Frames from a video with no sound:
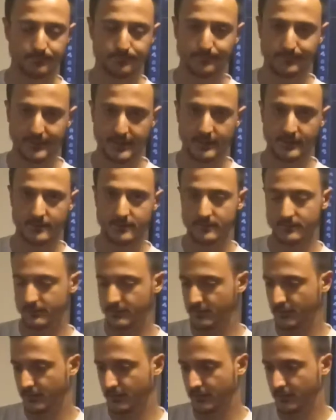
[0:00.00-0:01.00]
big,
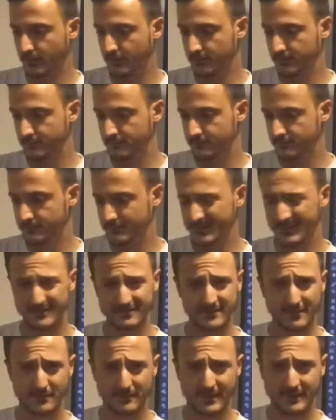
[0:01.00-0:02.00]
let's
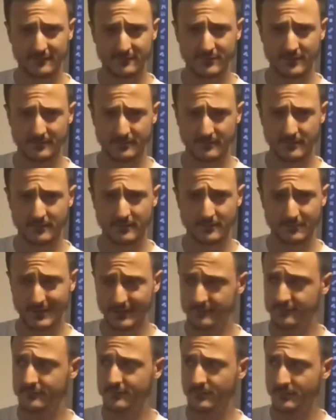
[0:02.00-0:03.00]
say,
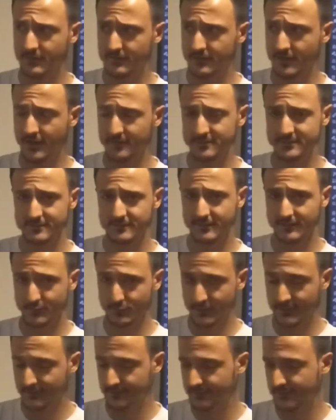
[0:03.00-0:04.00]
mainstream adoption in
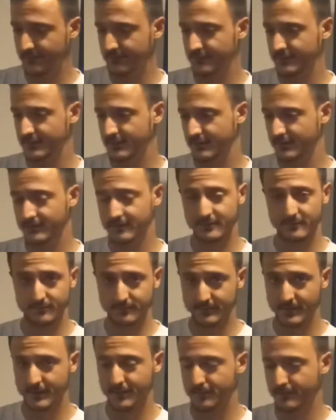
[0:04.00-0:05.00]
2017, the
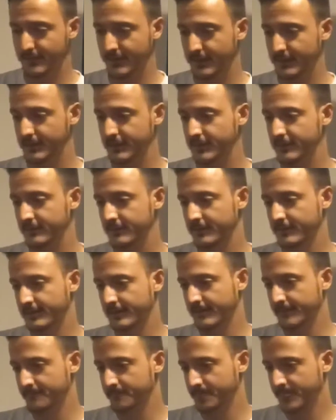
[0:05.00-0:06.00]
big mania,
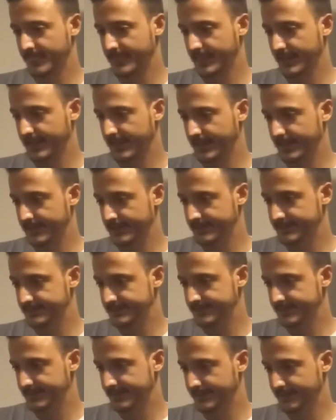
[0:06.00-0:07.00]
and
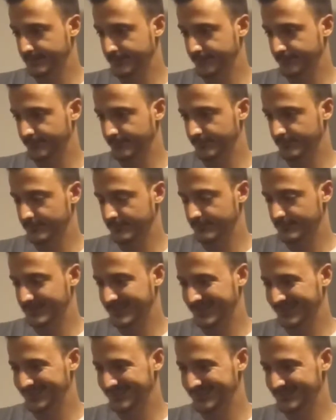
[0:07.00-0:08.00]

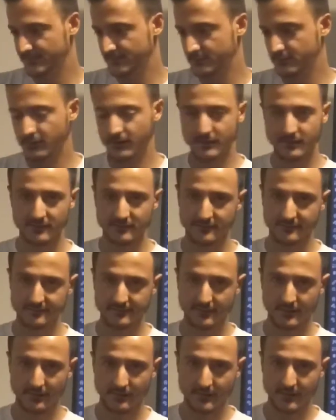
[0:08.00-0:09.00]
that's a target of
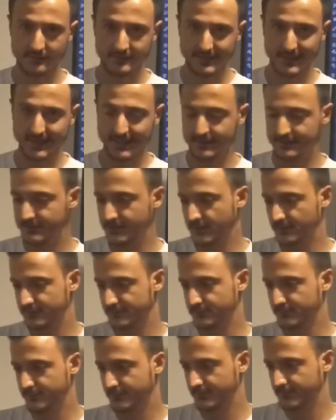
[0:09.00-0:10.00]
around
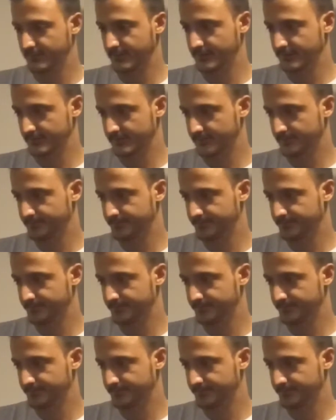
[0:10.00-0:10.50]
8,000%,